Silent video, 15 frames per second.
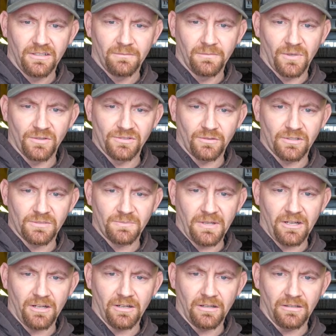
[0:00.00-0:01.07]
most
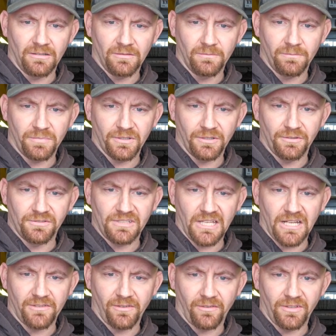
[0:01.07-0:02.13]
horsepower produced
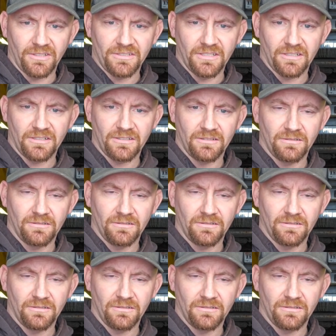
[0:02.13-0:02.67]
out of a V6.